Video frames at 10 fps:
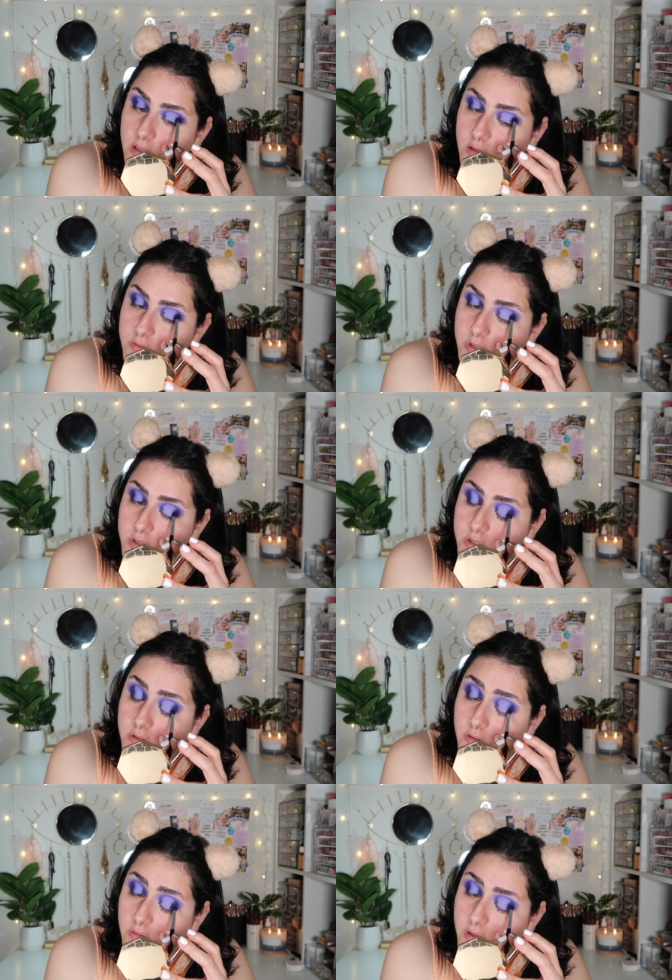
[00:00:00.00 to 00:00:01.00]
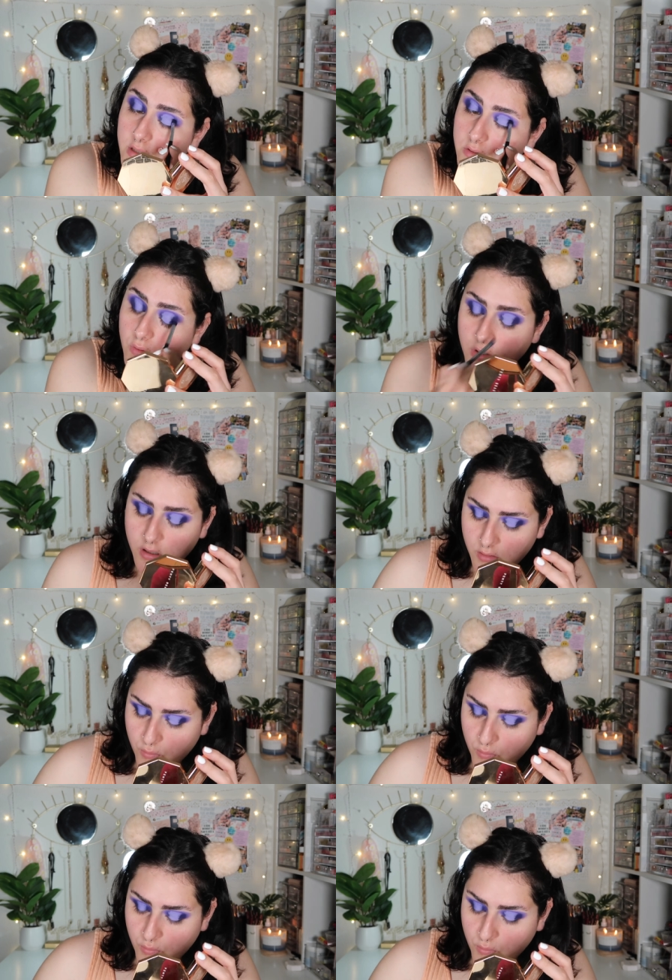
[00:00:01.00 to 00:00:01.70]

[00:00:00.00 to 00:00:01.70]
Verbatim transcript: closer to the door,